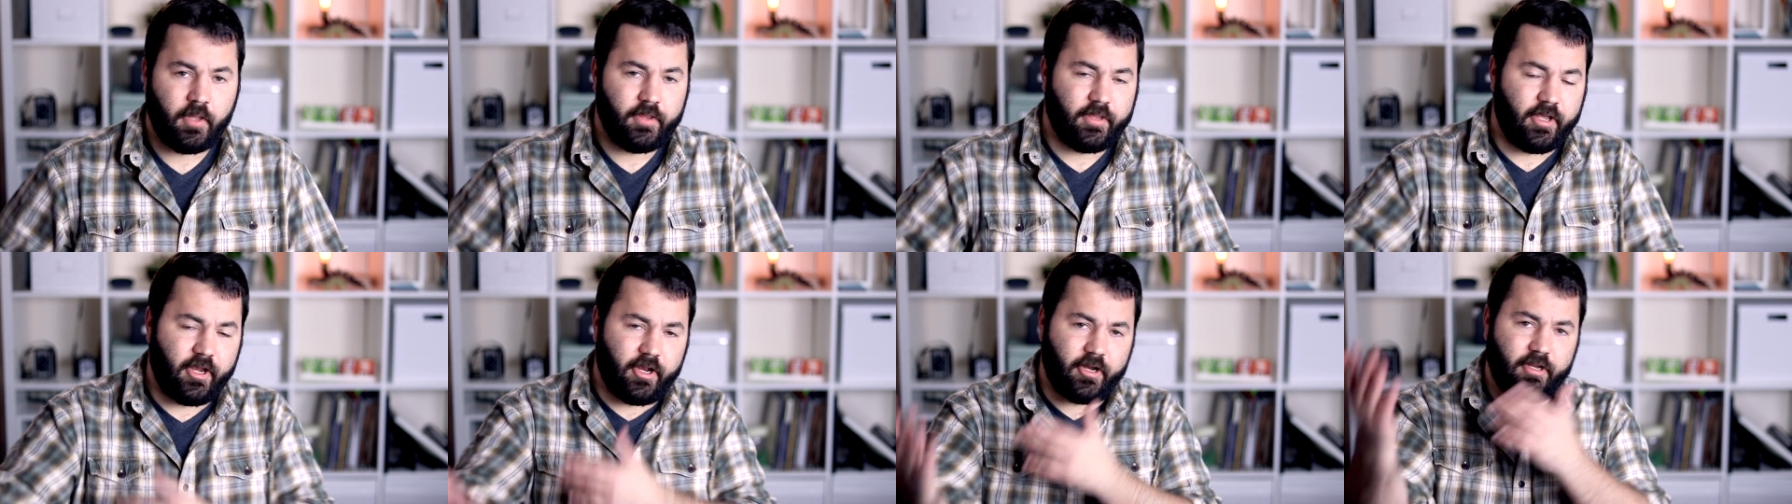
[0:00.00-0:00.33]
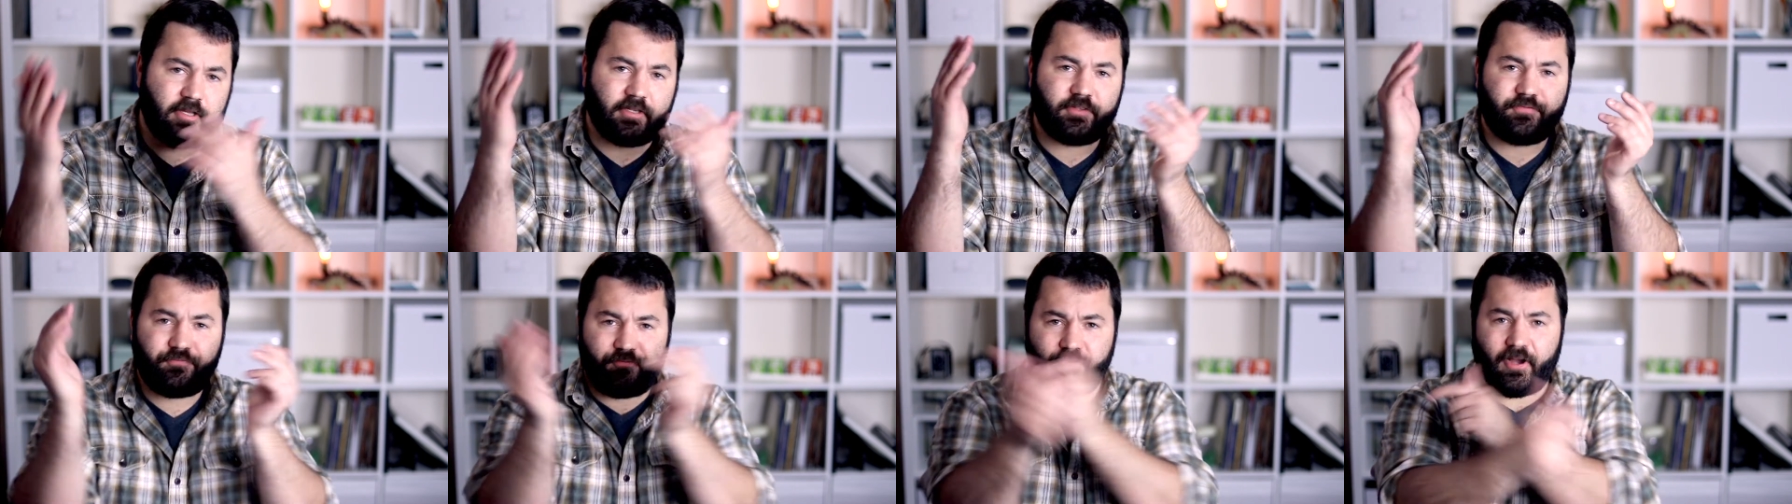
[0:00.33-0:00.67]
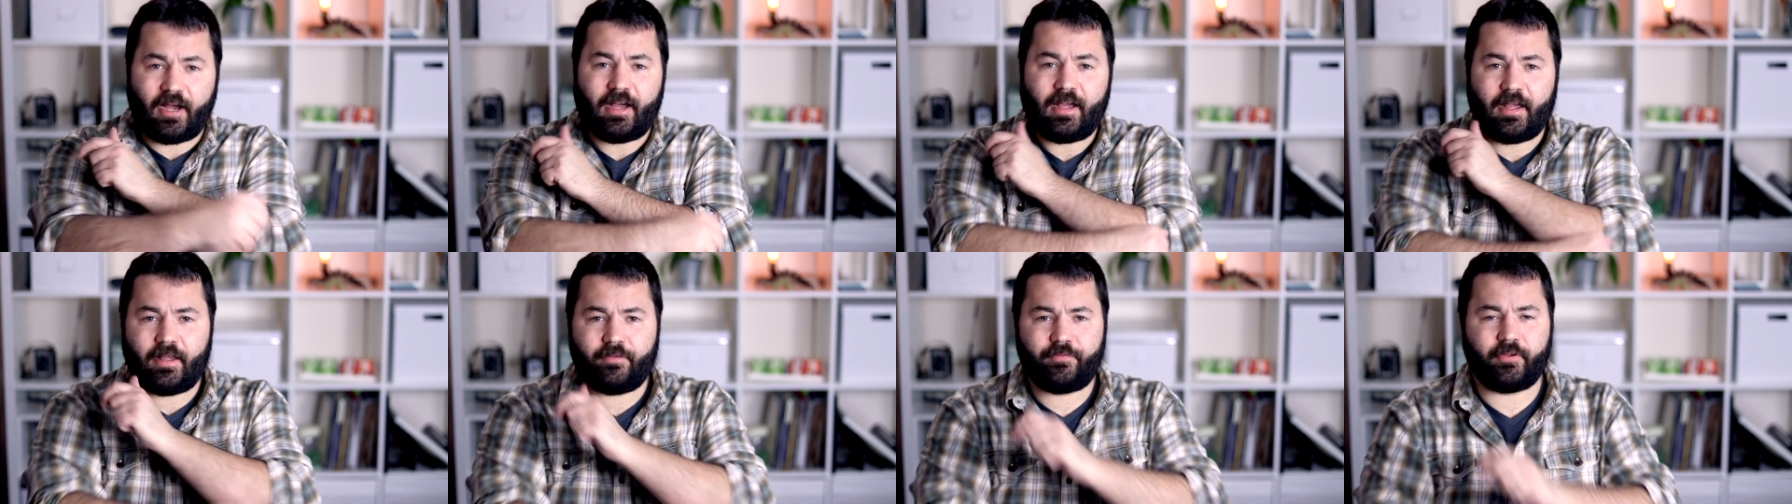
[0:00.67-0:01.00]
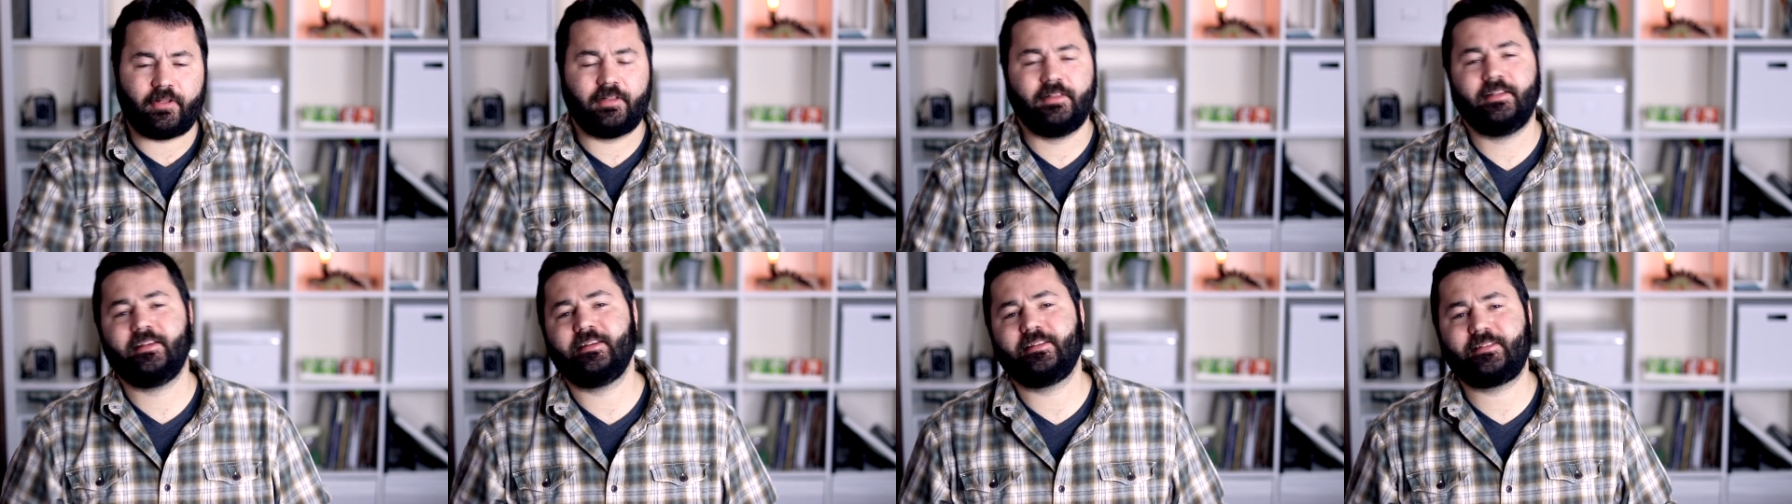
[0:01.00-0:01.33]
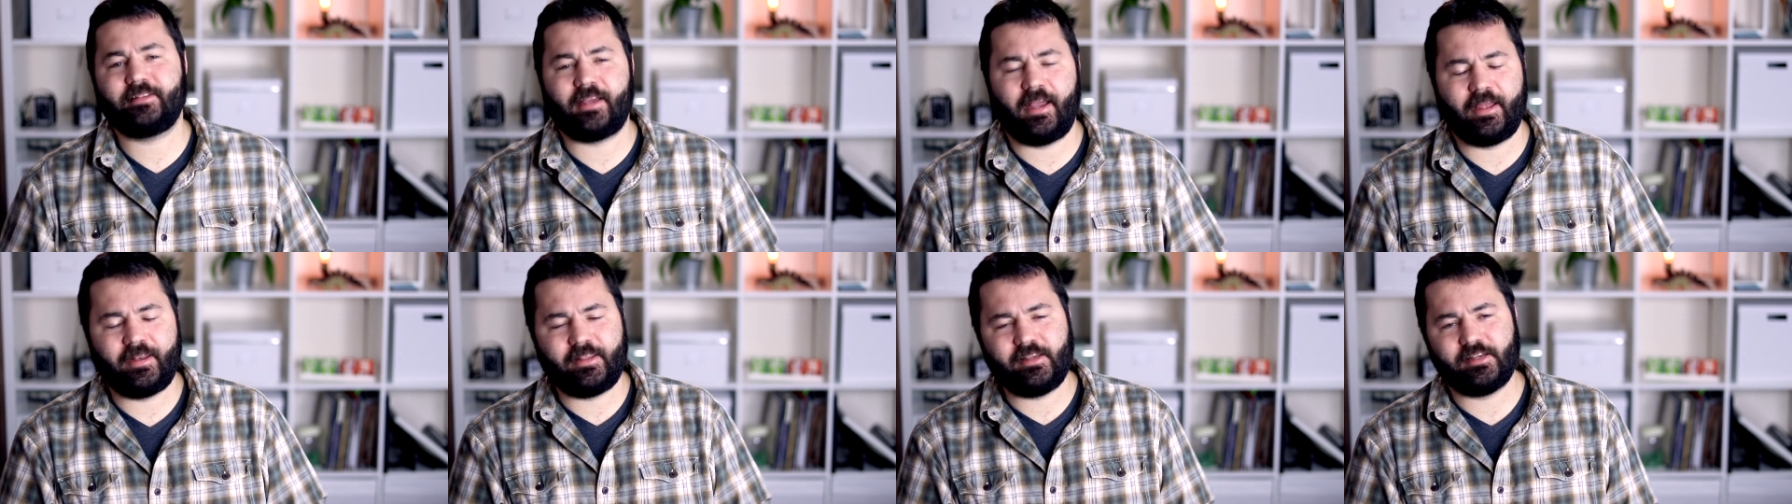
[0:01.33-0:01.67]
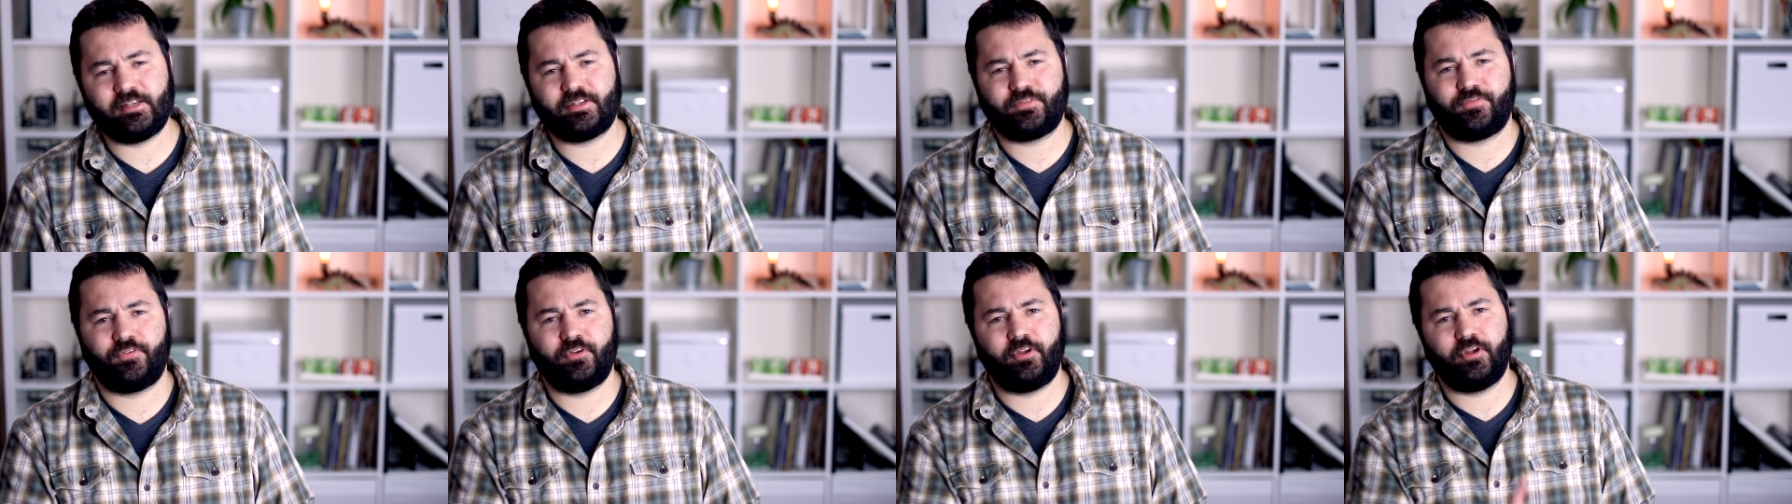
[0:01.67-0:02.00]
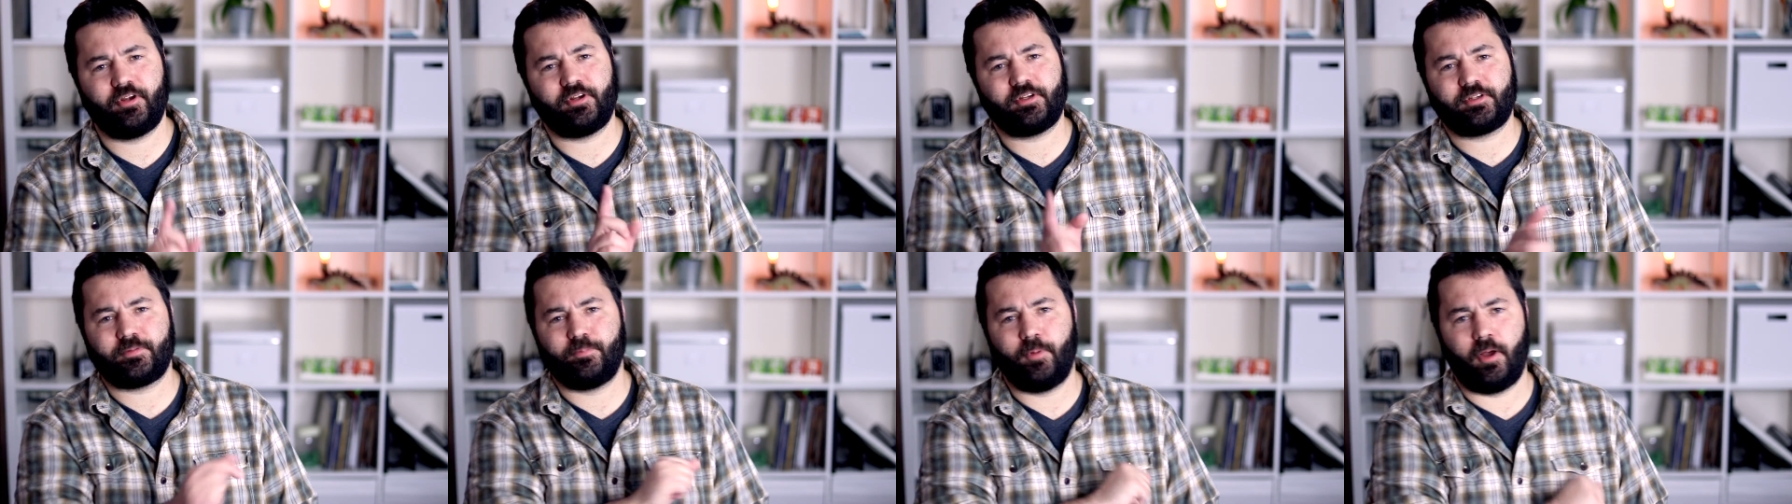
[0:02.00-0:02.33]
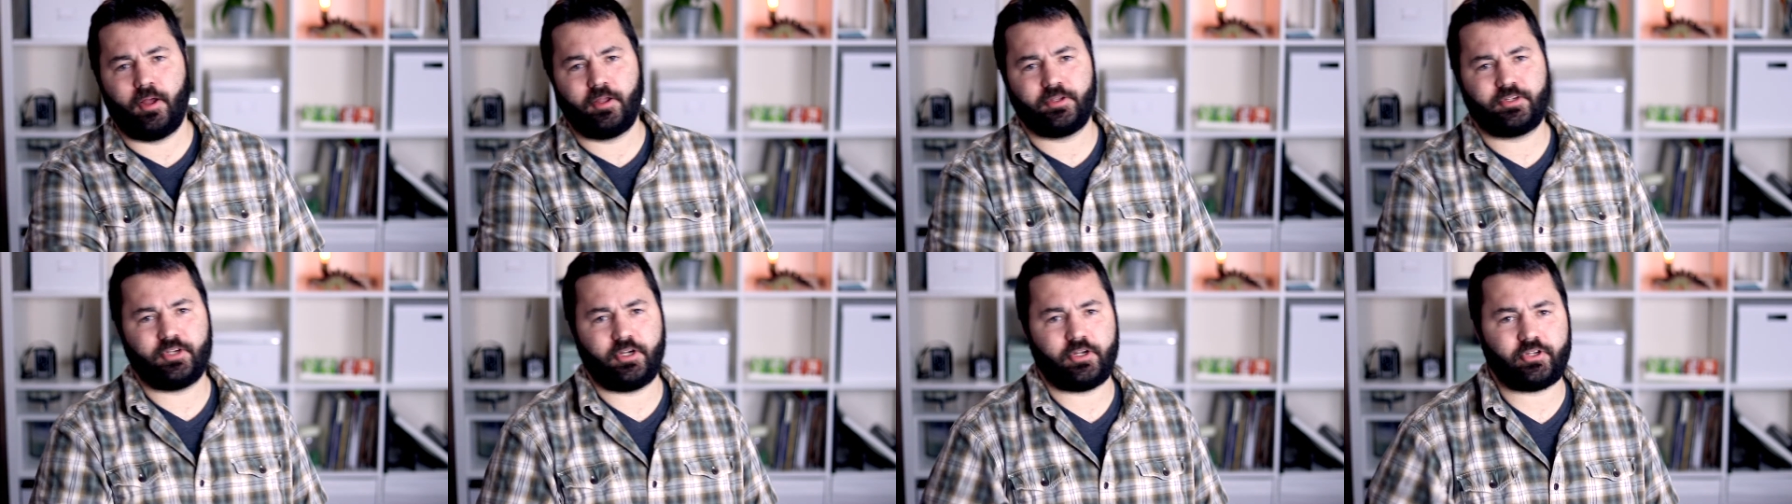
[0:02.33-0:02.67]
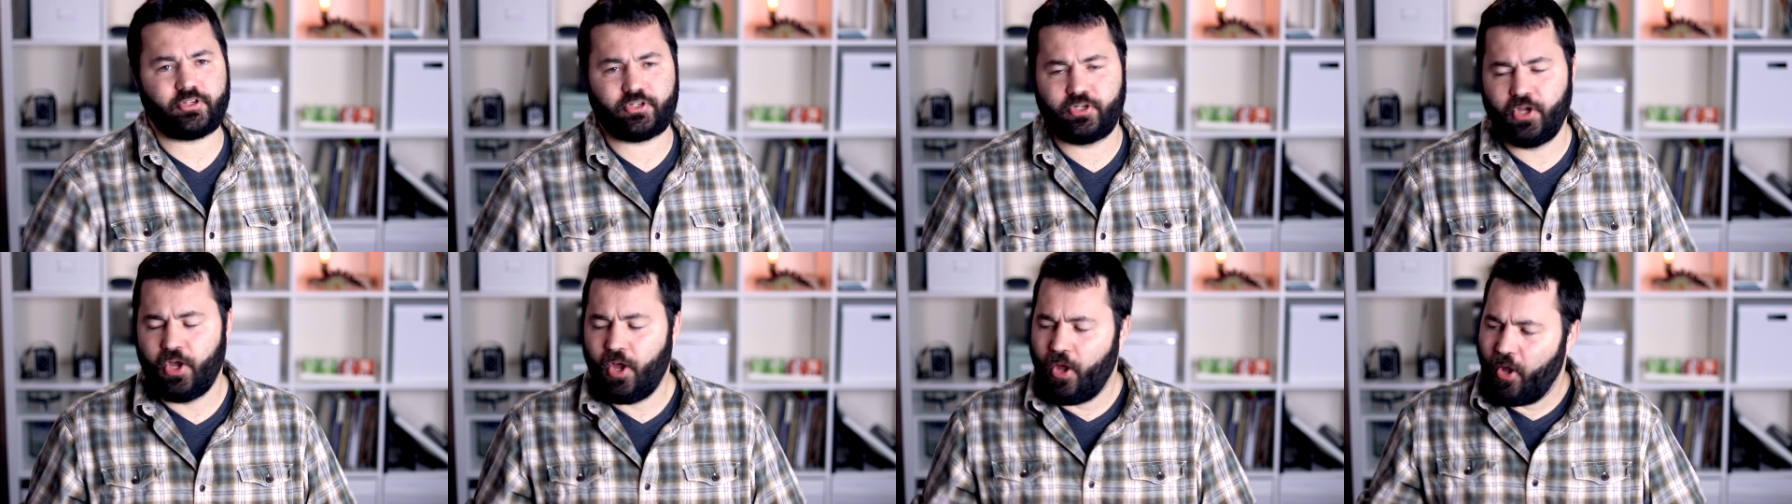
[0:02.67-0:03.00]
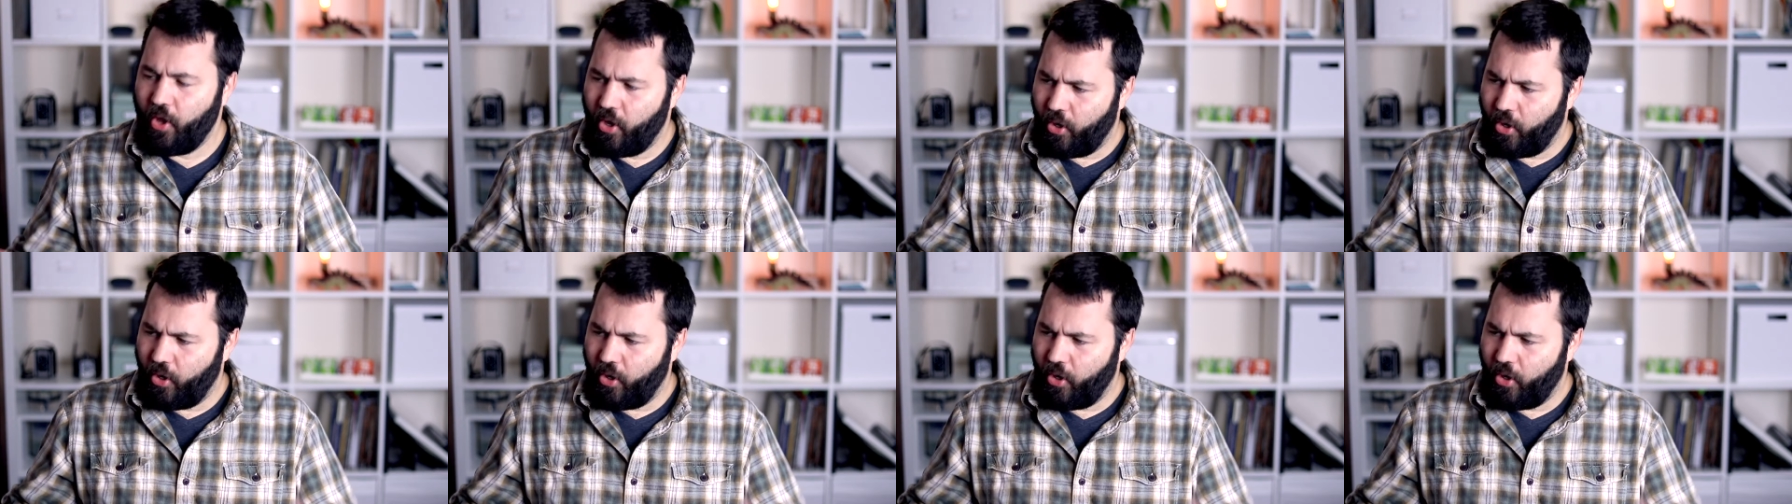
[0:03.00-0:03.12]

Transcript: There it is, 5 Lent ideas for your small church.